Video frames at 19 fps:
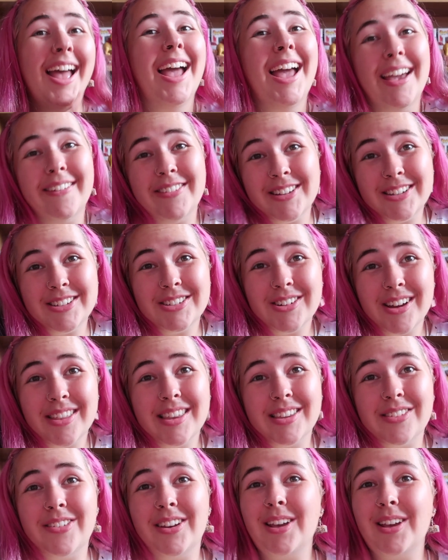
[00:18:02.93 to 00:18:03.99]
If you enjoyed
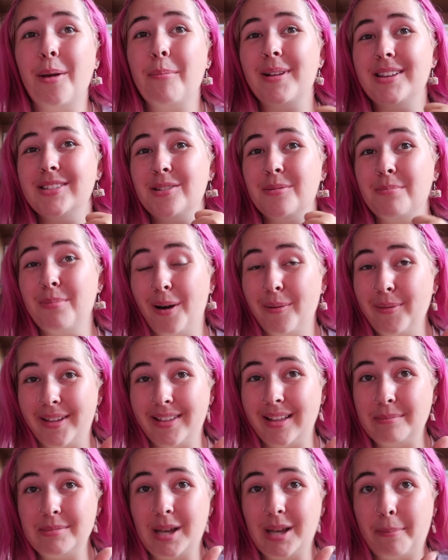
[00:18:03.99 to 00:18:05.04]
this video, please do pop that
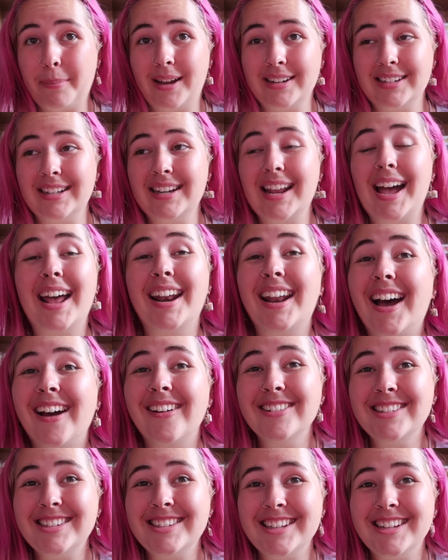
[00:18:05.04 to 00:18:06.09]
thumbs up button, and I
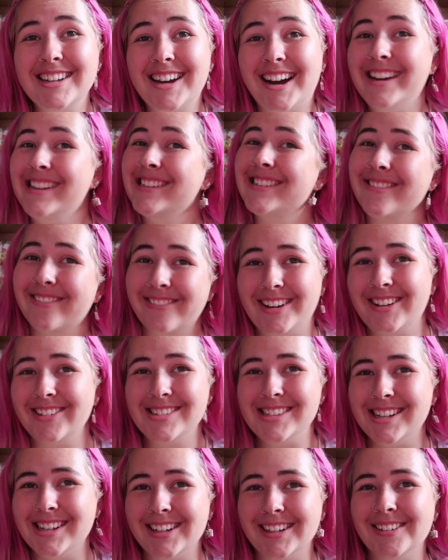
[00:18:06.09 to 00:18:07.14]
will see you guys real
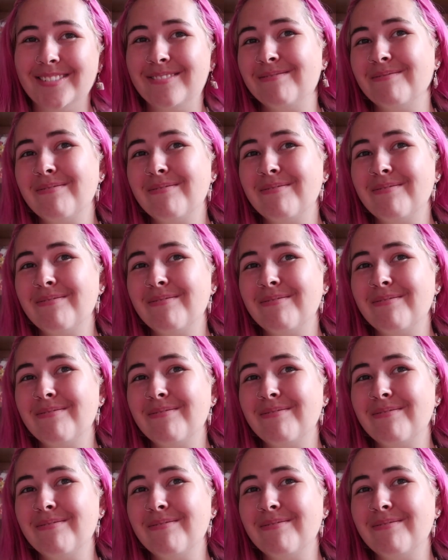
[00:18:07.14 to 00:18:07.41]
soon.